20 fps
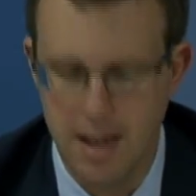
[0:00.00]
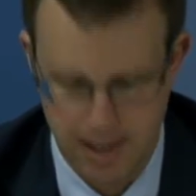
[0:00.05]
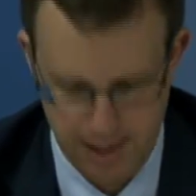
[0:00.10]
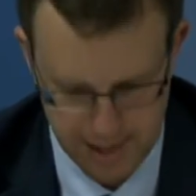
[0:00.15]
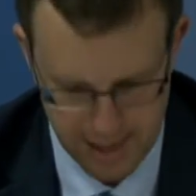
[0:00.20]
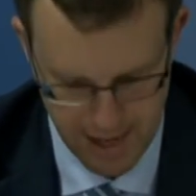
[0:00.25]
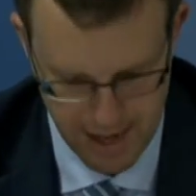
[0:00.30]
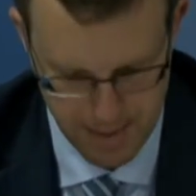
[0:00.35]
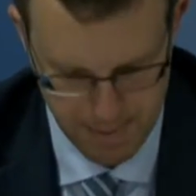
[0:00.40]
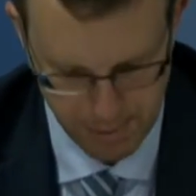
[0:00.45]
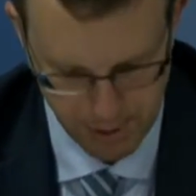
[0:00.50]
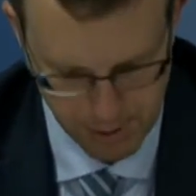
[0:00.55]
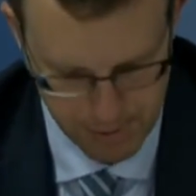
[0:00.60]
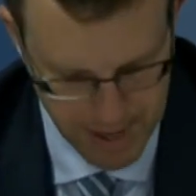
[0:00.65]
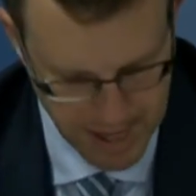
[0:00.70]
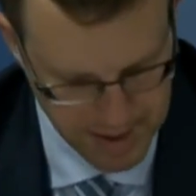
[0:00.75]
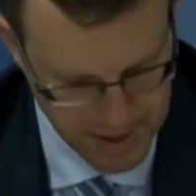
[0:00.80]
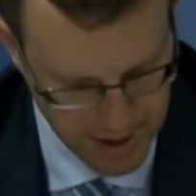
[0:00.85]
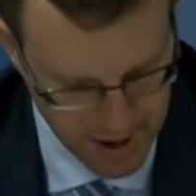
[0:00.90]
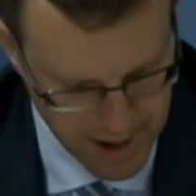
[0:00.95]
to
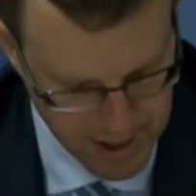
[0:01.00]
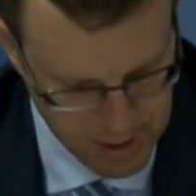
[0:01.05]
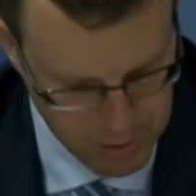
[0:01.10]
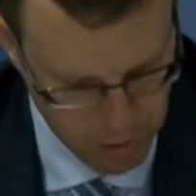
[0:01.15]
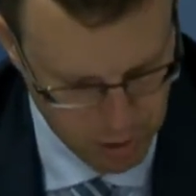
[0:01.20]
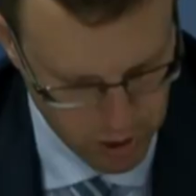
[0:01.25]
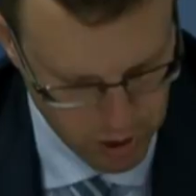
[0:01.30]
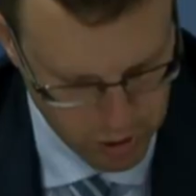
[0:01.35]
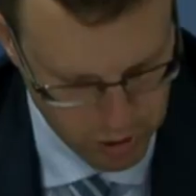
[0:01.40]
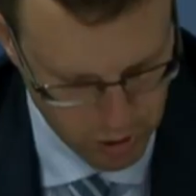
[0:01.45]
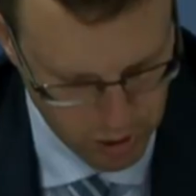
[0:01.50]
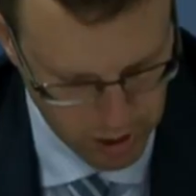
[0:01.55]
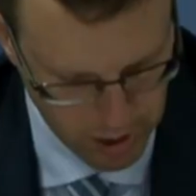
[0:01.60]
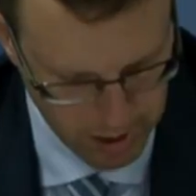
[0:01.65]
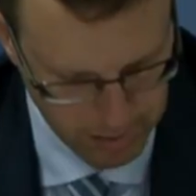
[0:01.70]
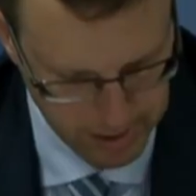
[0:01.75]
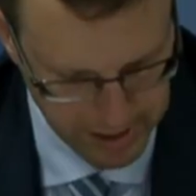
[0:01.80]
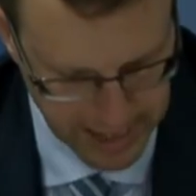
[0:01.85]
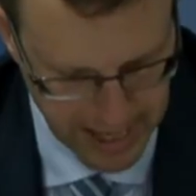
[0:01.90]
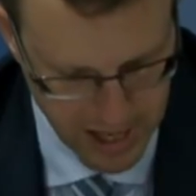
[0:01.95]
implement their export control
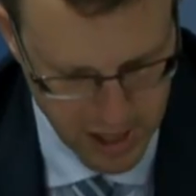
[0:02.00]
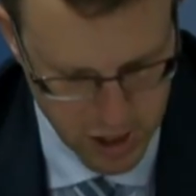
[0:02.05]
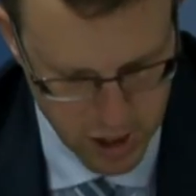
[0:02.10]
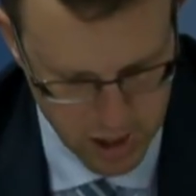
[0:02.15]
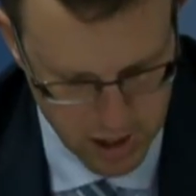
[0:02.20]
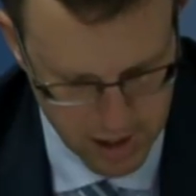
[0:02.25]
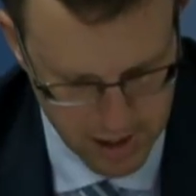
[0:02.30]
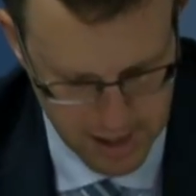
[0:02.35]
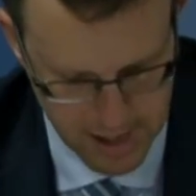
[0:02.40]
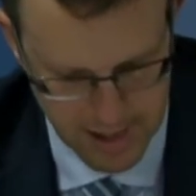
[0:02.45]
obligations.